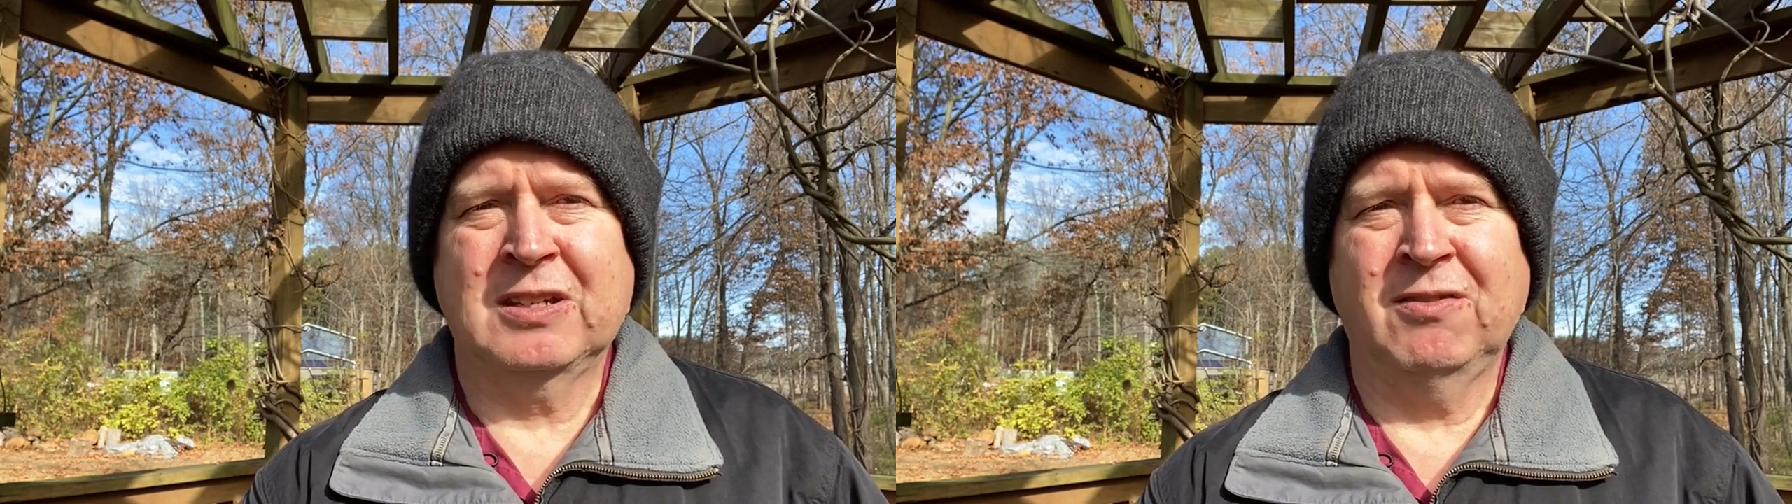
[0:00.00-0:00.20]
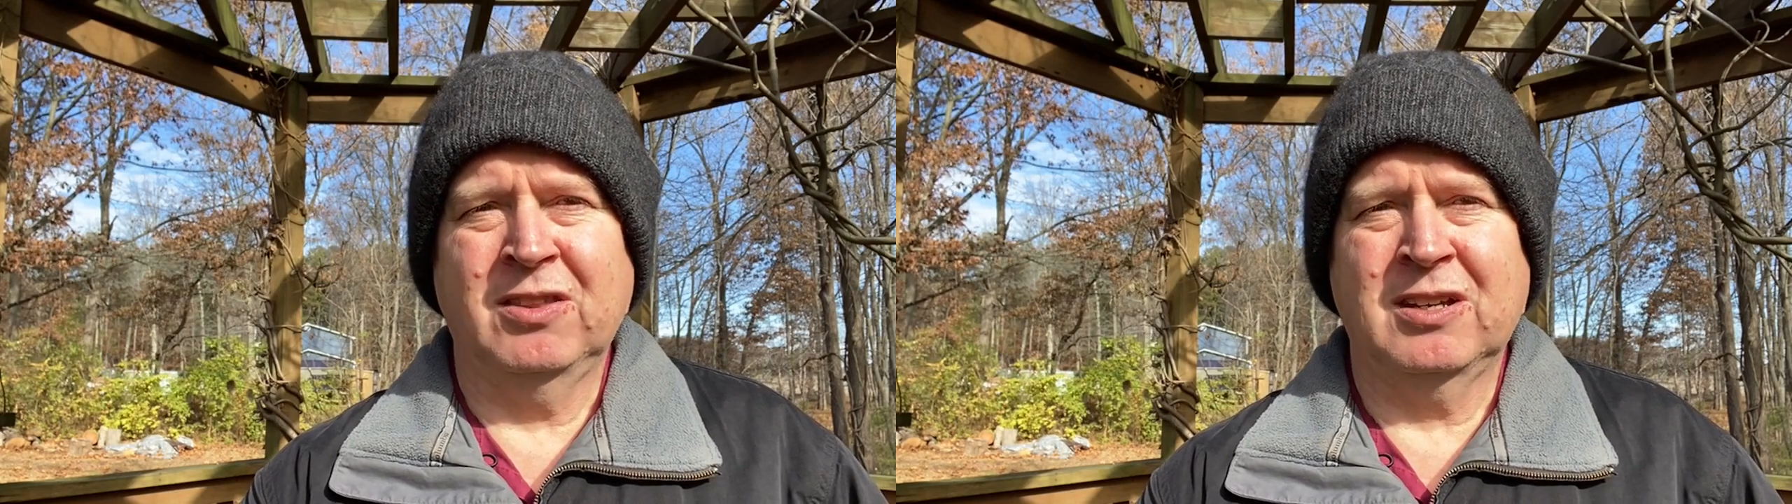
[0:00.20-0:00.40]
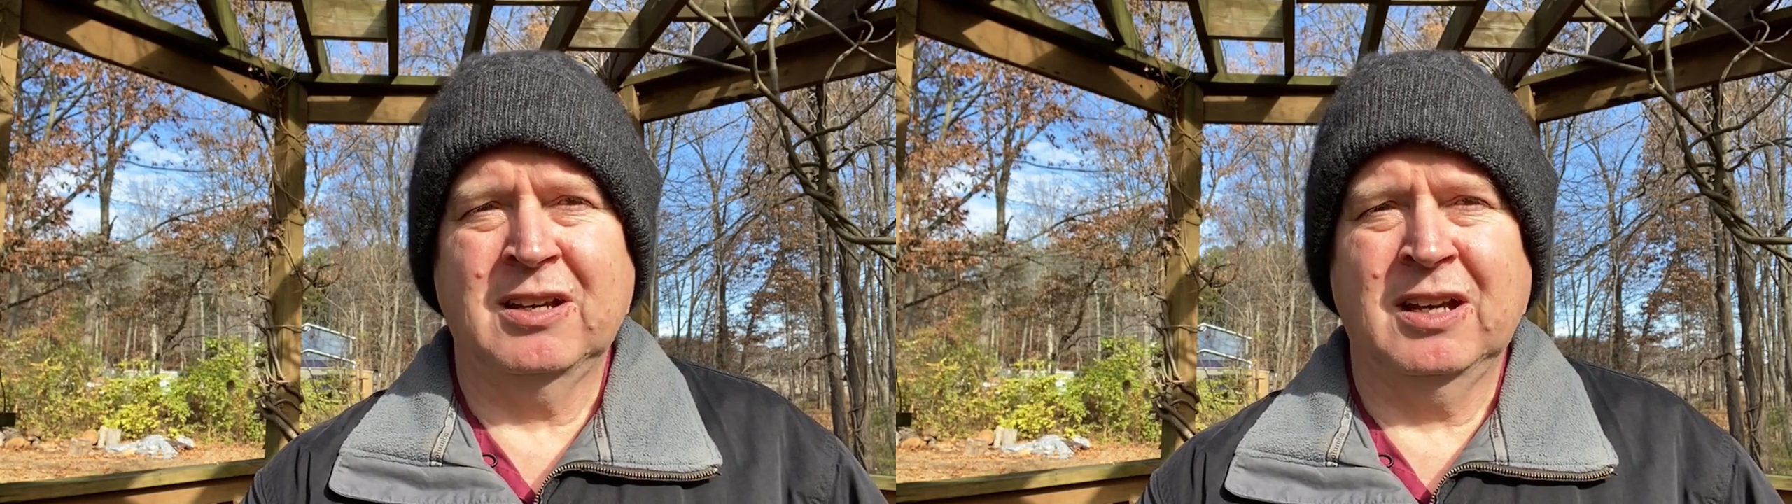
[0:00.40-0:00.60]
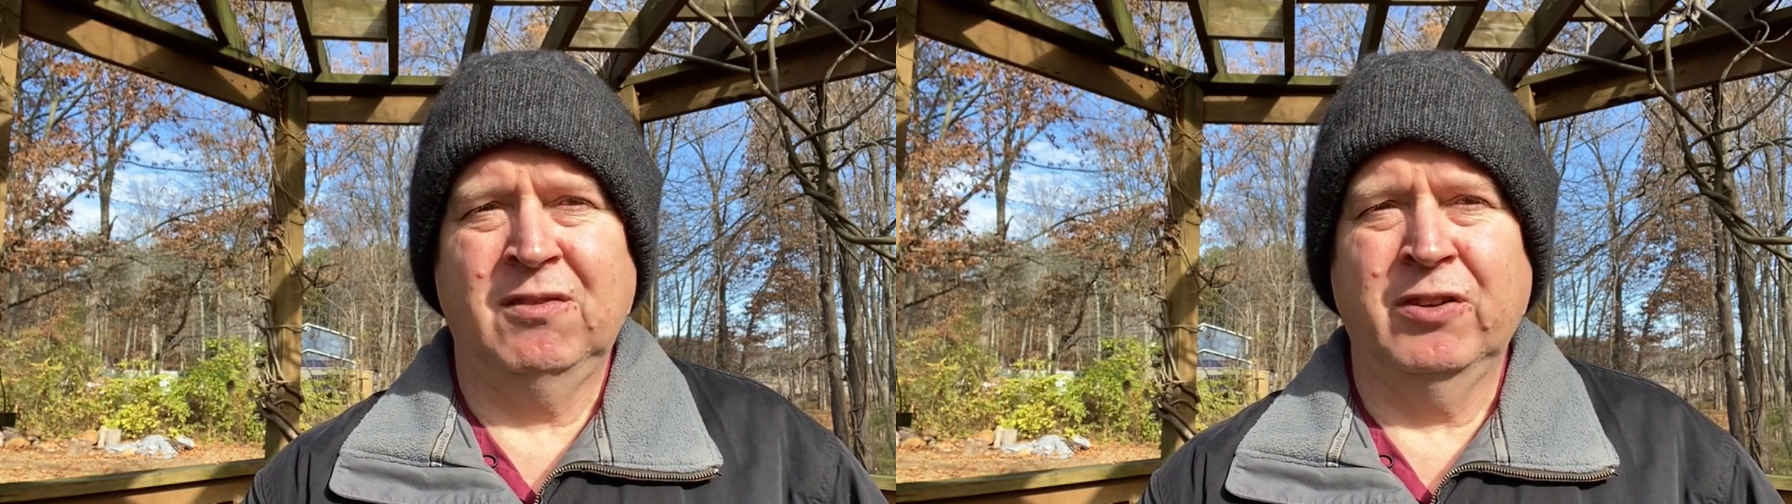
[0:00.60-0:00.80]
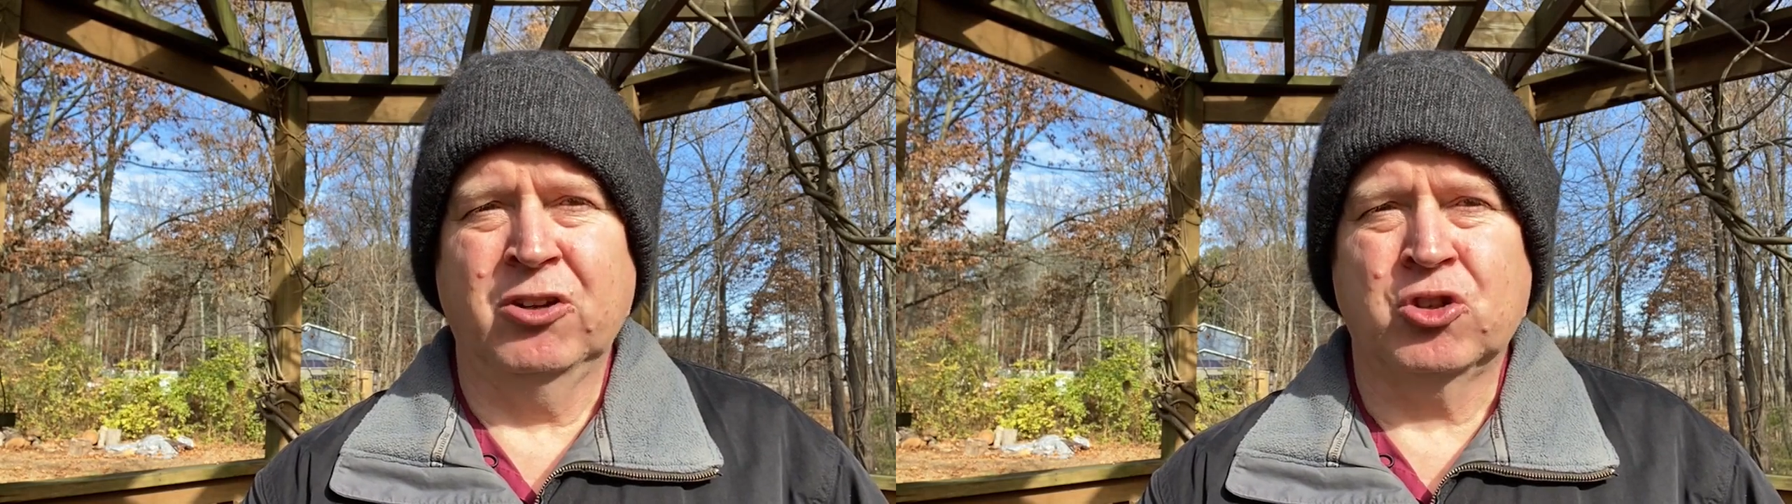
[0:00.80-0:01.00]
Seventh-day
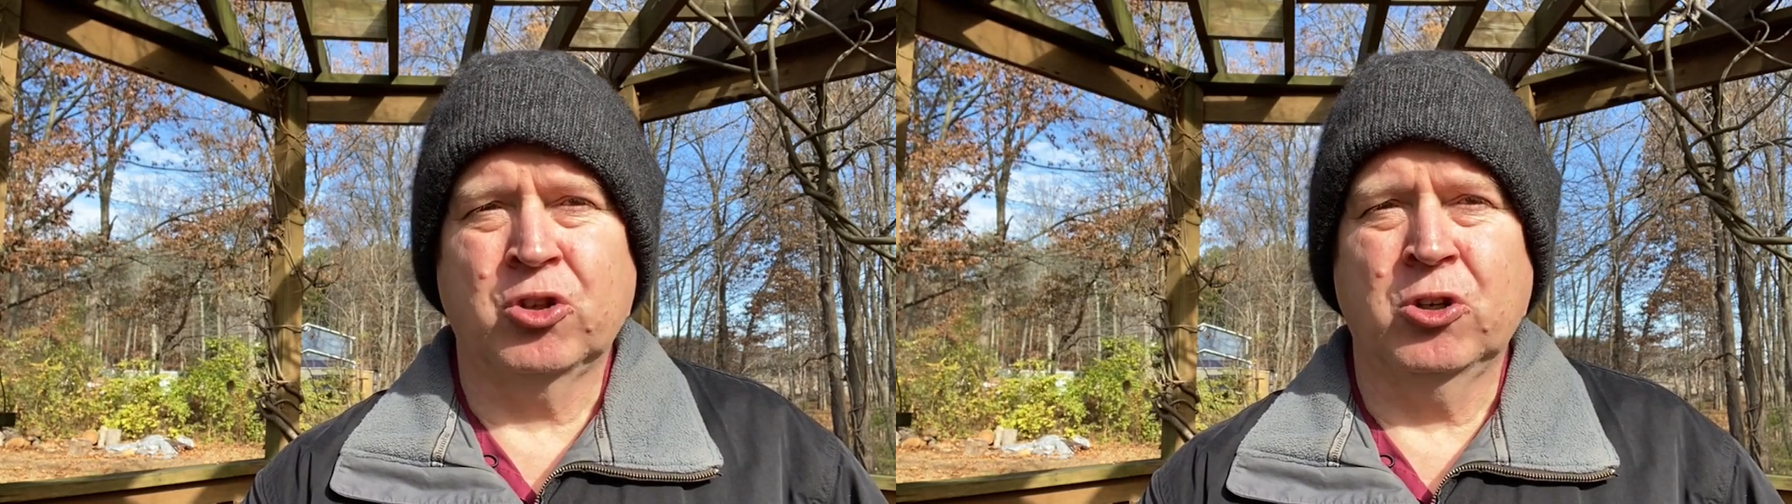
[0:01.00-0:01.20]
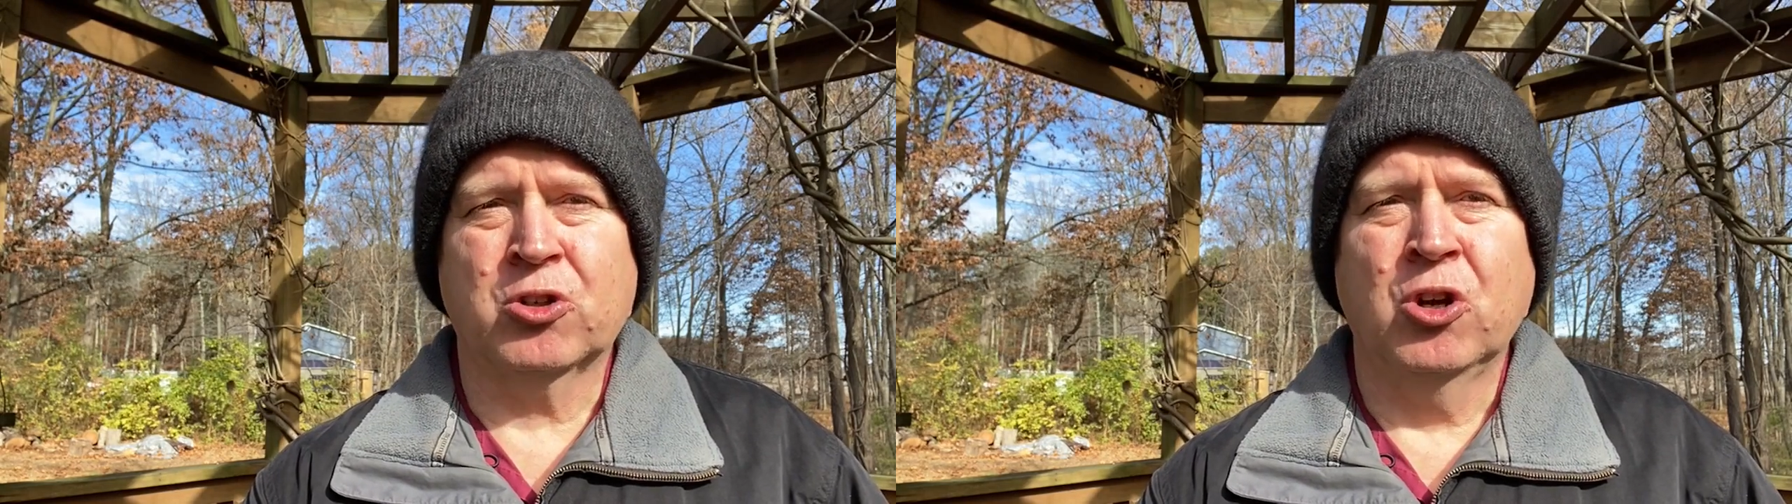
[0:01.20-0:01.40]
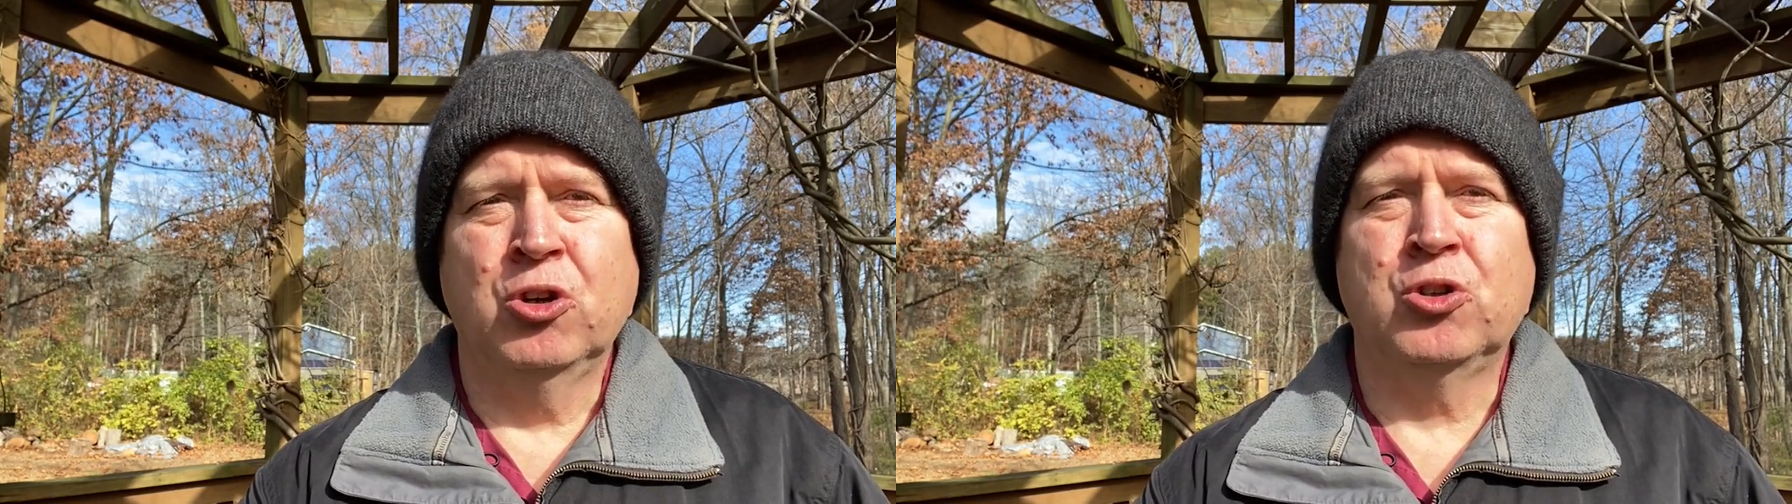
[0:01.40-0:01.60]
Adventist Church